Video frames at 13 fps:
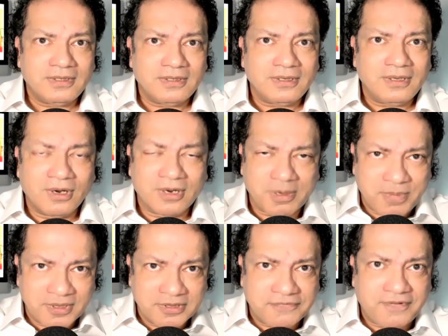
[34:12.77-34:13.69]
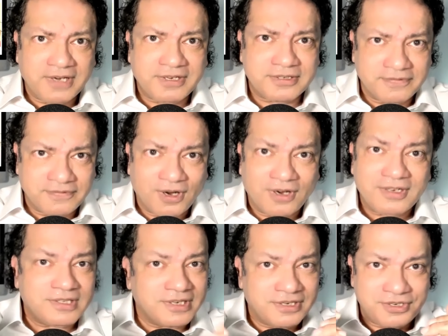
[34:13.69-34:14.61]
You look upon the face of
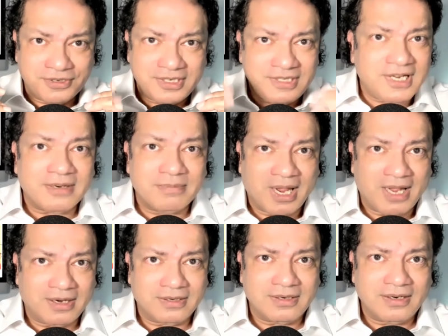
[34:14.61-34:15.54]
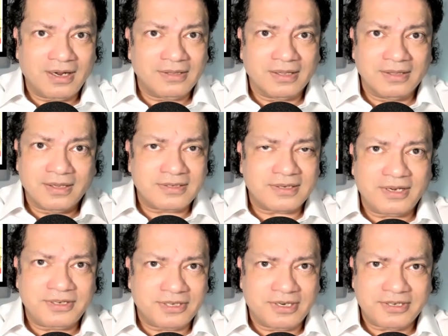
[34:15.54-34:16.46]
God and you're a dead man. I think that's
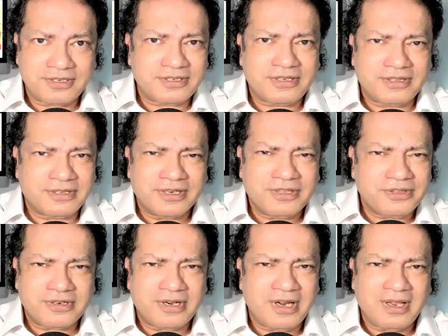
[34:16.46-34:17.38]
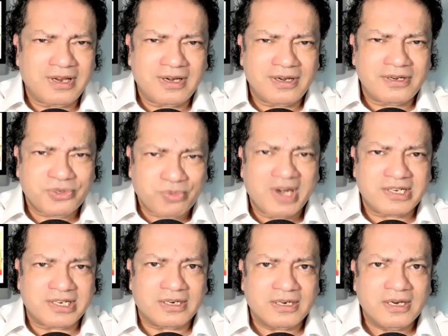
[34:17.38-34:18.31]
Exodus 33 20.